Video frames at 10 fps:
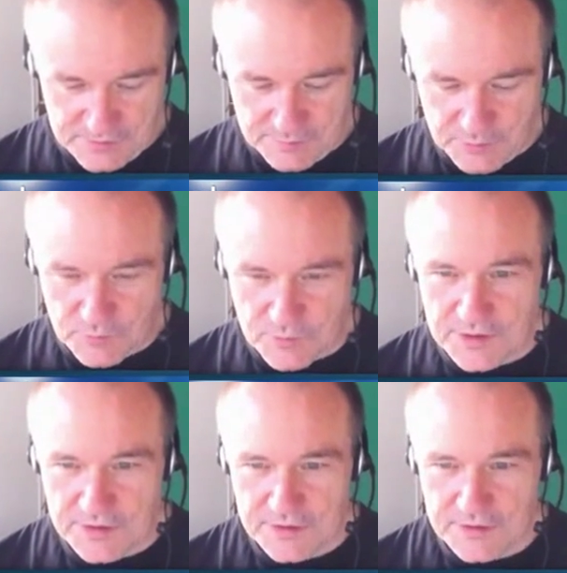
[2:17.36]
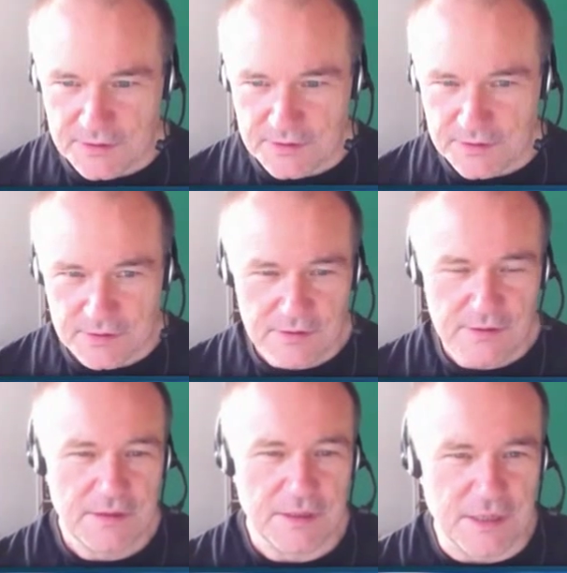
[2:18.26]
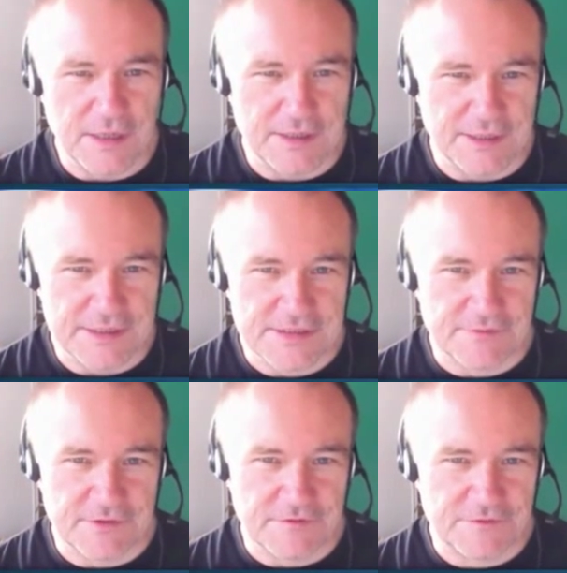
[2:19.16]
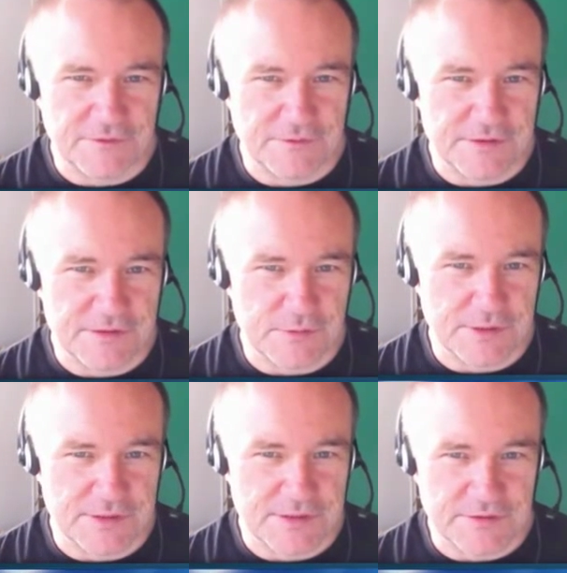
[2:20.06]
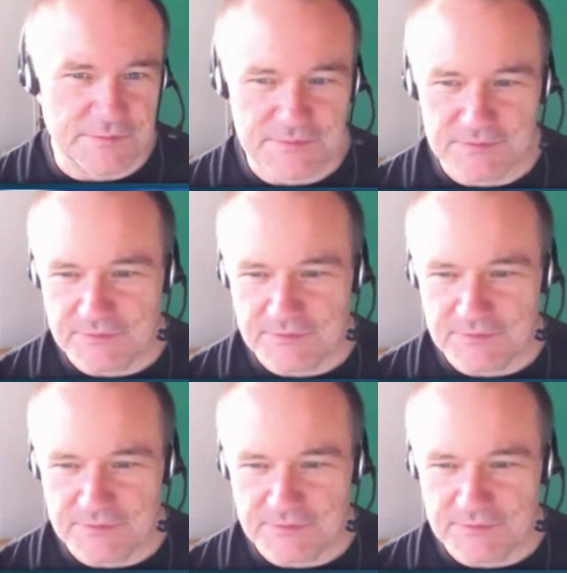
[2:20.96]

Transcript: number one, yes, I've got to focus wide strip.